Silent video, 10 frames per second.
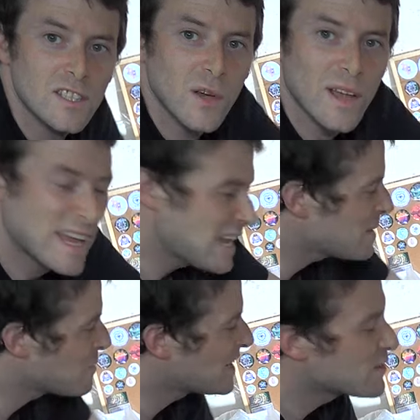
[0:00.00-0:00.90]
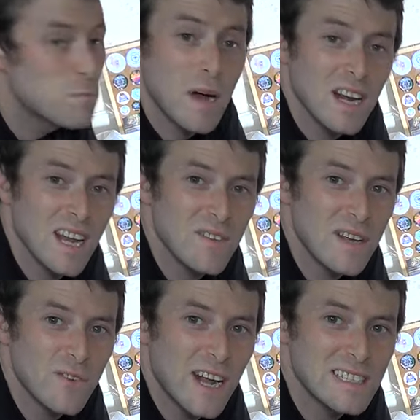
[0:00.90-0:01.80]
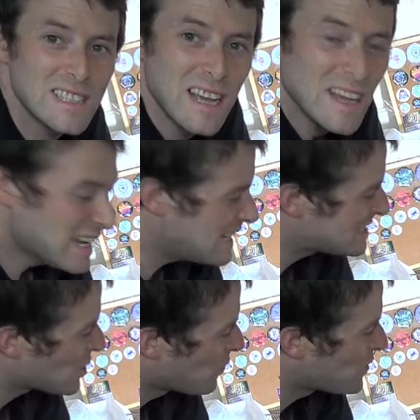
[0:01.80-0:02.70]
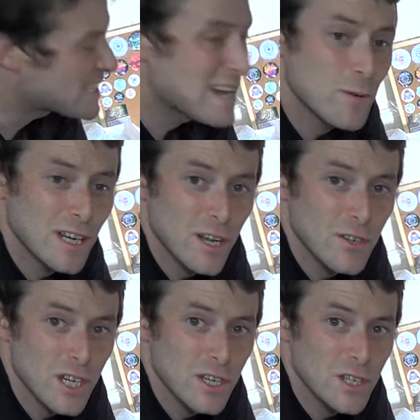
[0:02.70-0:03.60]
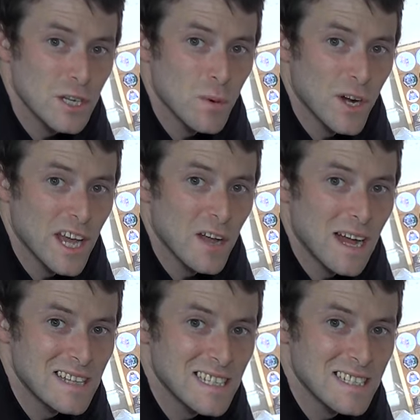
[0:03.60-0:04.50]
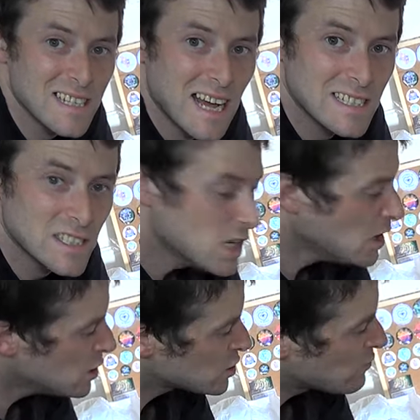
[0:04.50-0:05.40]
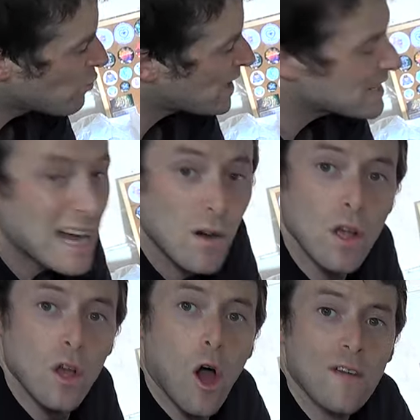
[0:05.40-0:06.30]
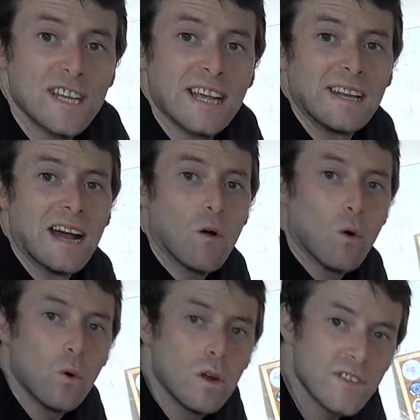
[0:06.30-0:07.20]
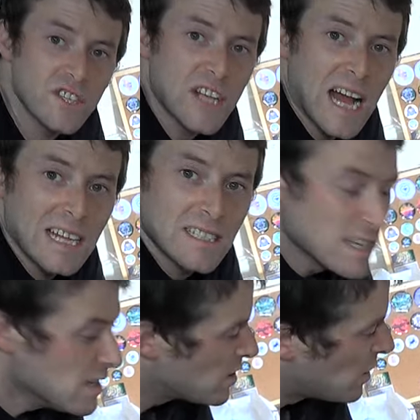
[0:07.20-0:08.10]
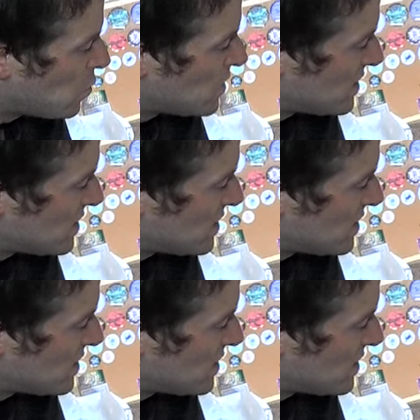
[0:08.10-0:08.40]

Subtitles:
So here, my little bug loving friends, is Coffee Table Enclosure 2.0 as it stands. So right now I've taken out all of the sand that